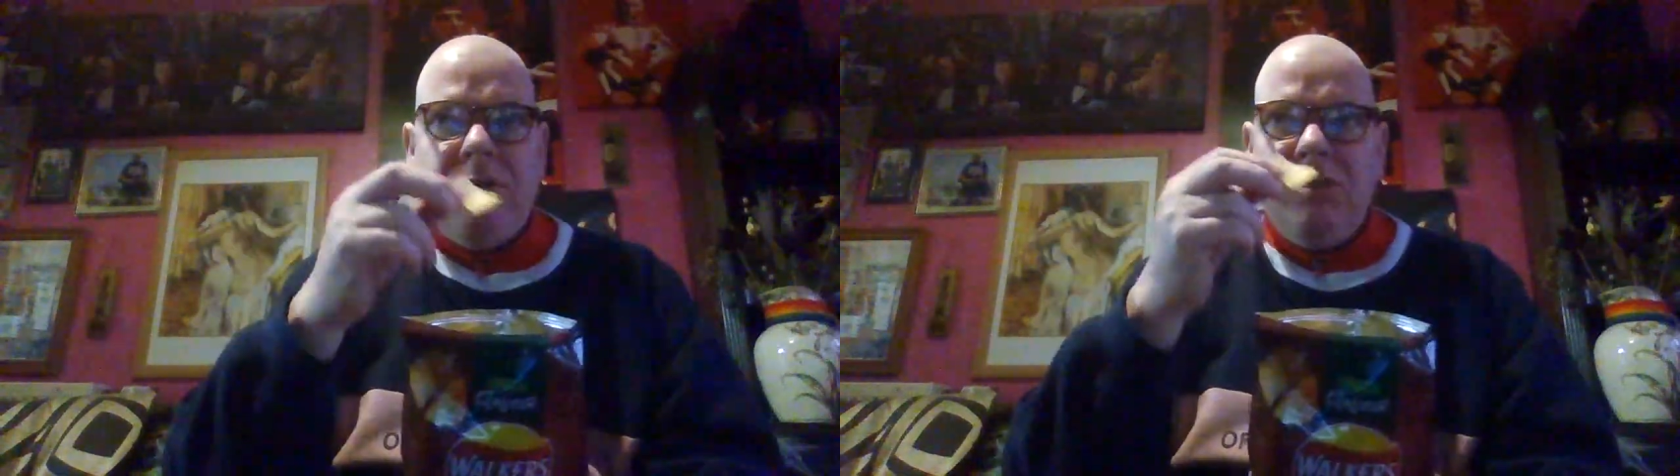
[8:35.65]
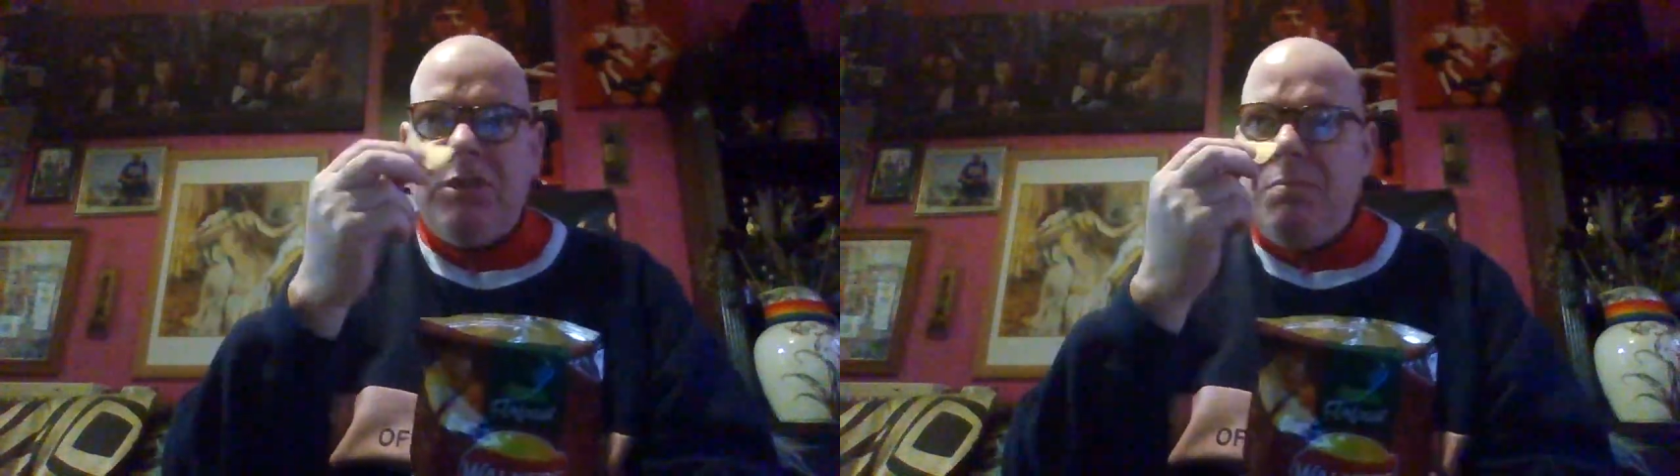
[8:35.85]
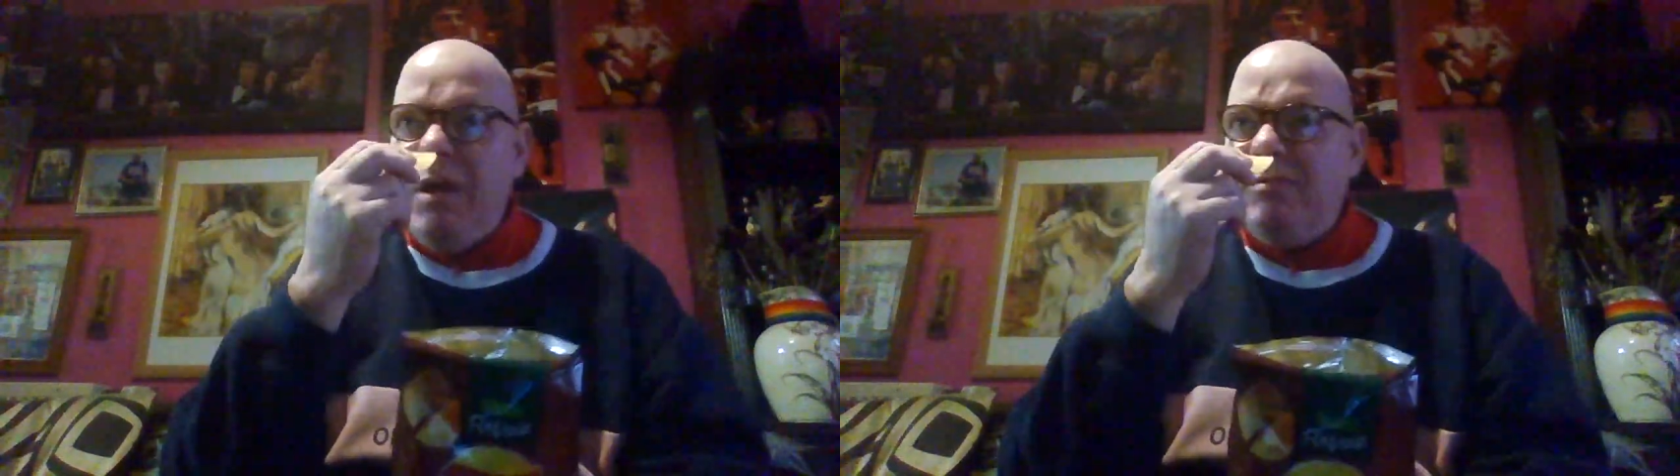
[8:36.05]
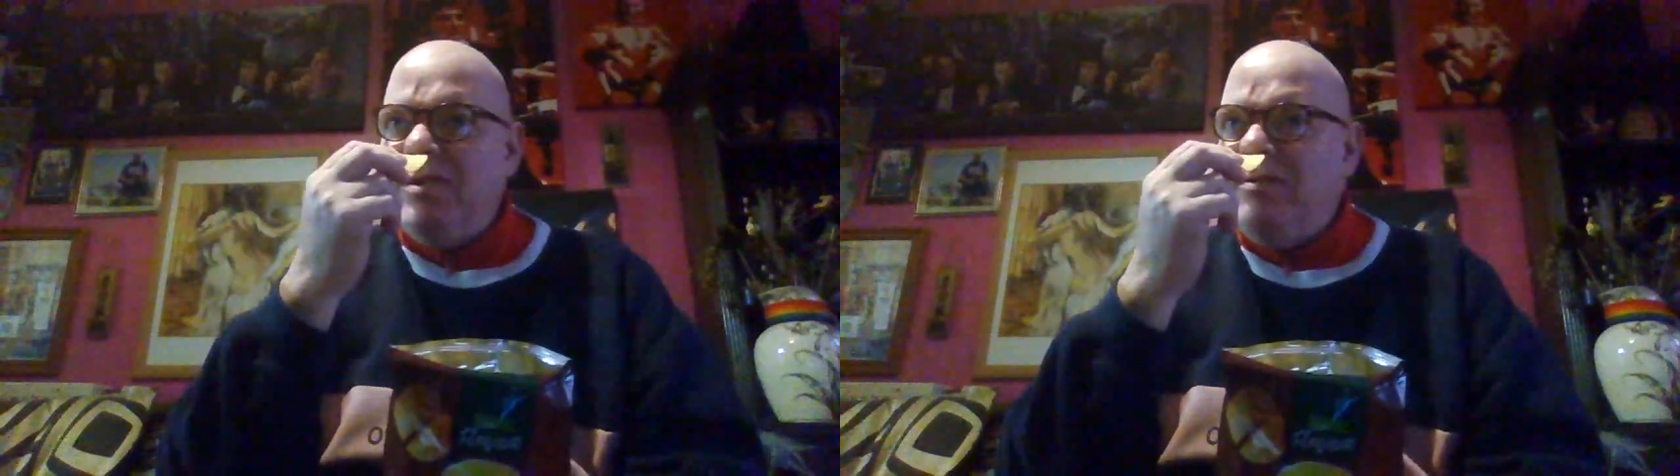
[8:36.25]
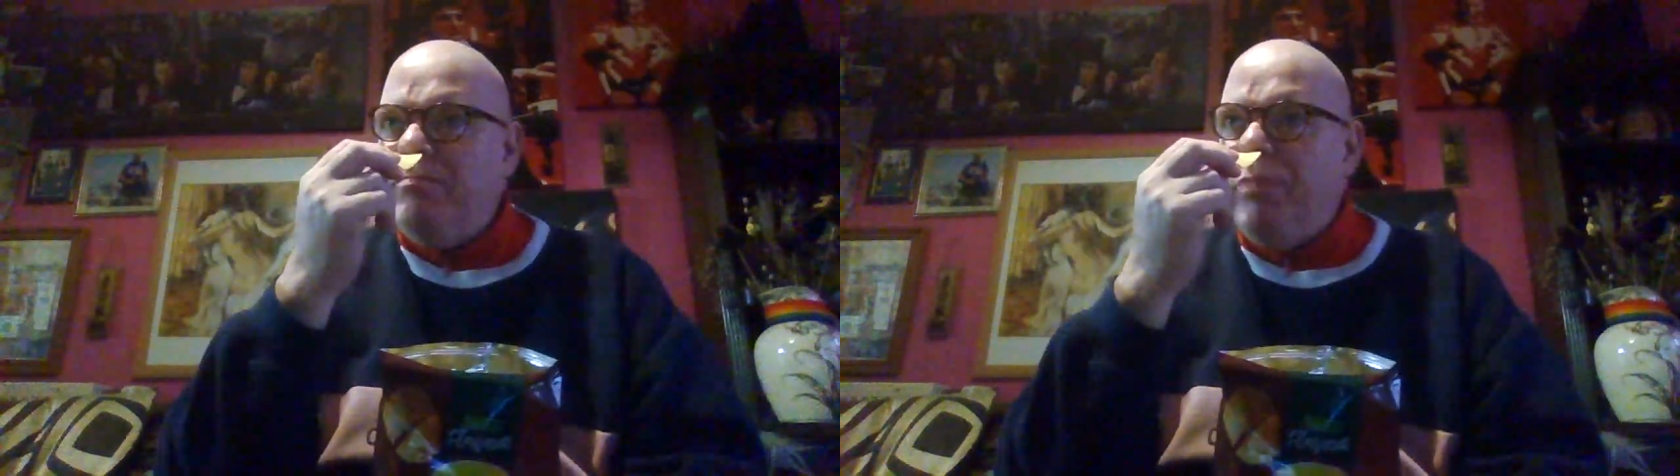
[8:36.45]
It smells
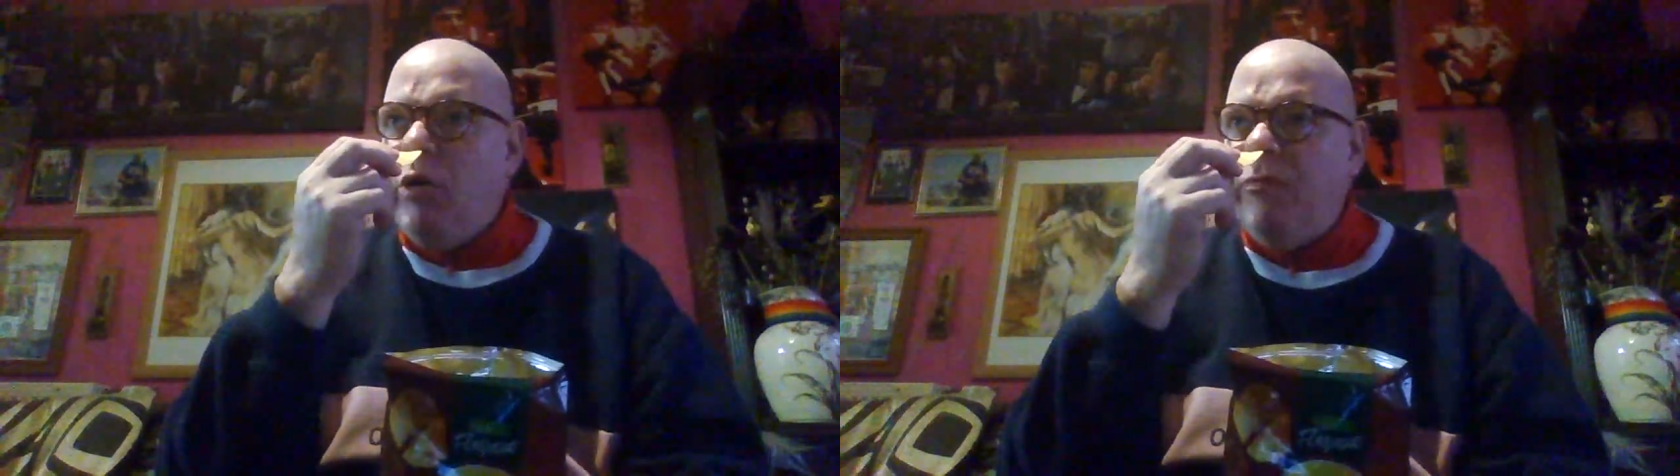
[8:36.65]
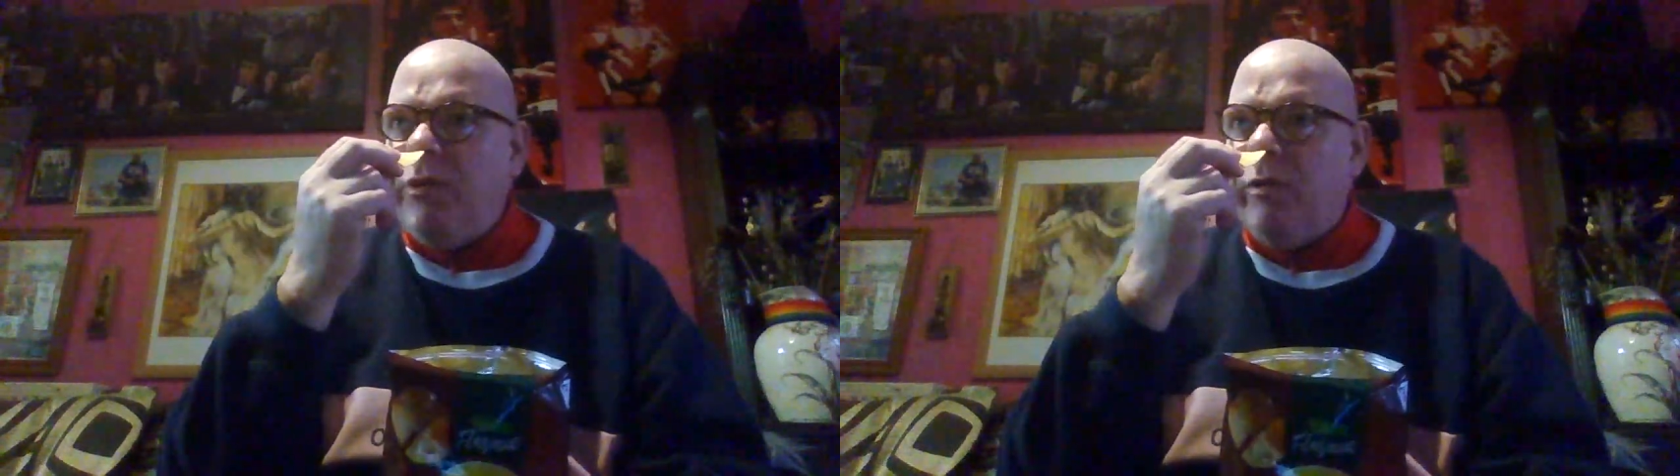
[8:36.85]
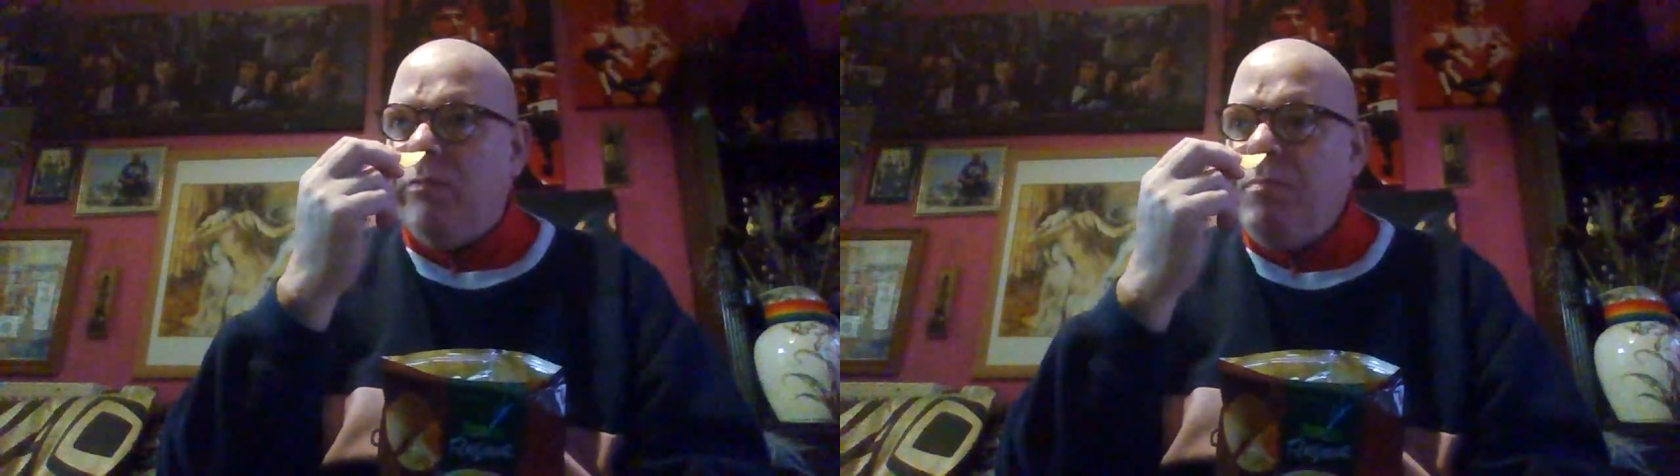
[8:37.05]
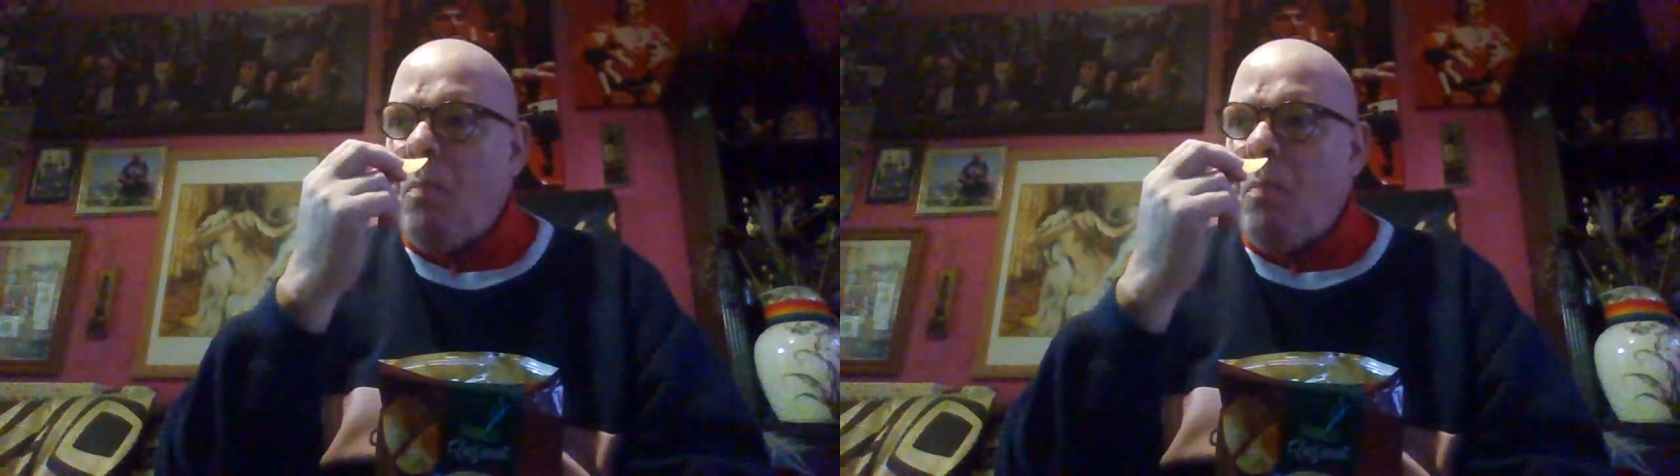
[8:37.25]
like bovril.